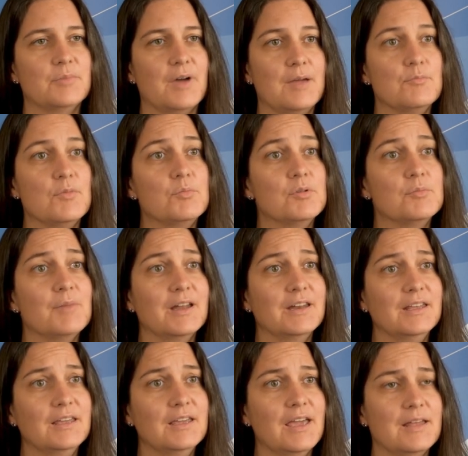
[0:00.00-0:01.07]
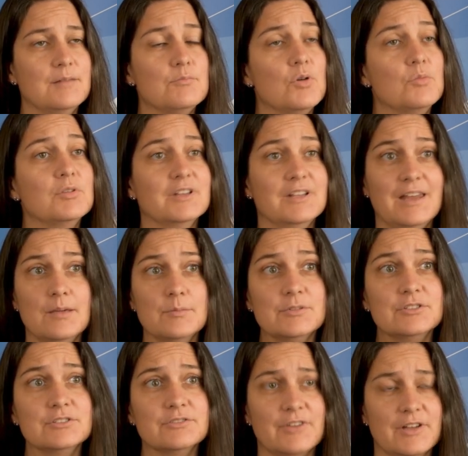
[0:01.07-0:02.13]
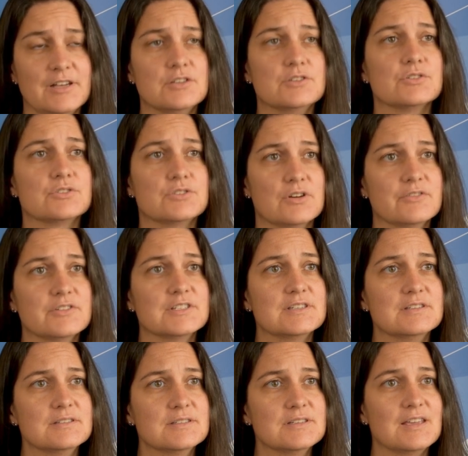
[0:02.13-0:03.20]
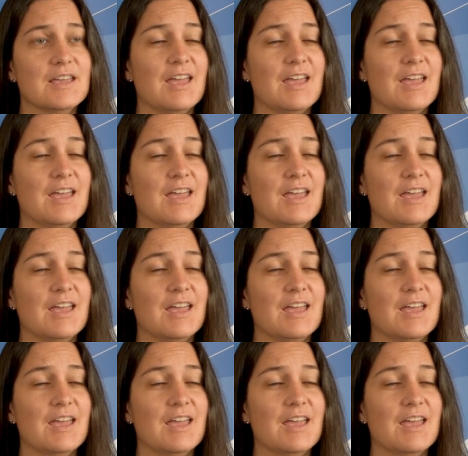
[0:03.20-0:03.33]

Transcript: by mobile money and mobile enabled financial services,